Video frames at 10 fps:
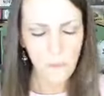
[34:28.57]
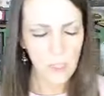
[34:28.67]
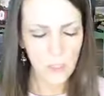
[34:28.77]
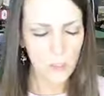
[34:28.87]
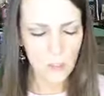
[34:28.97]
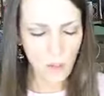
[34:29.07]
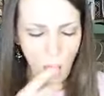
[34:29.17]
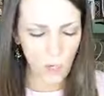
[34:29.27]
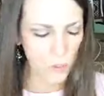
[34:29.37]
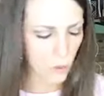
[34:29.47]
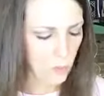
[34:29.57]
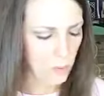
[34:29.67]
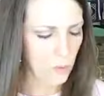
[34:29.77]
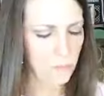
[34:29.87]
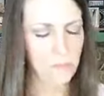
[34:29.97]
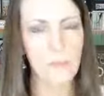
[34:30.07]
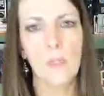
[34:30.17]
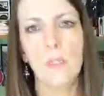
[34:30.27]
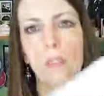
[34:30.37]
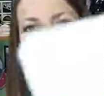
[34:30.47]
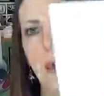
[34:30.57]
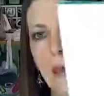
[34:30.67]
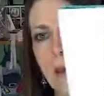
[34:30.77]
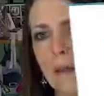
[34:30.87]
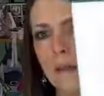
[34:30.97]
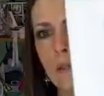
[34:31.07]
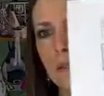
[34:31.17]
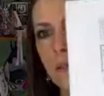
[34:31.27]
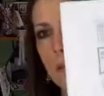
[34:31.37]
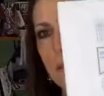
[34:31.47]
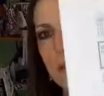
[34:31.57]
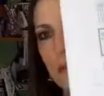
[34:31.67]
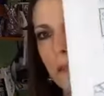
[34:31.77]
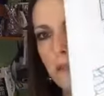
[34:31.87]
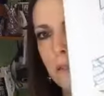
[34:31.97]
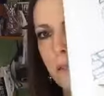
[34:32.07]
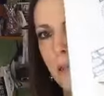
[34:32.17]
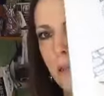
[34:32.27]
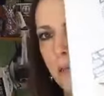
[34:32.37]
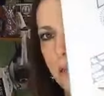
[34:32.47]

It's adorable. The tag set